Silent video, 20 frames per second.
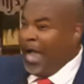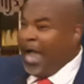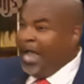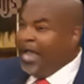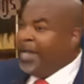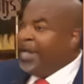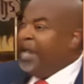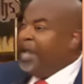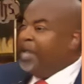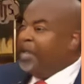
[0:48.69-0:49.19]

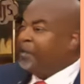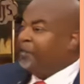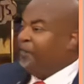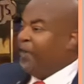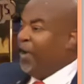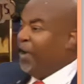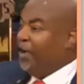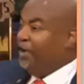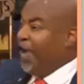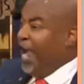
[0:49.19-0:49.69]
and that is
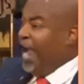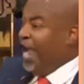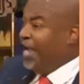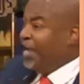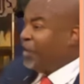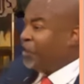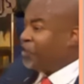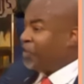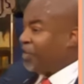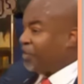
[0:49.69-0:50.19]
full of
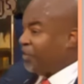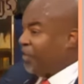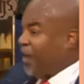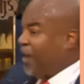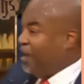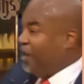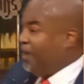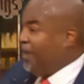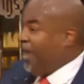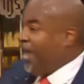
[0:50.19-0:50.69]
anti- the spirit of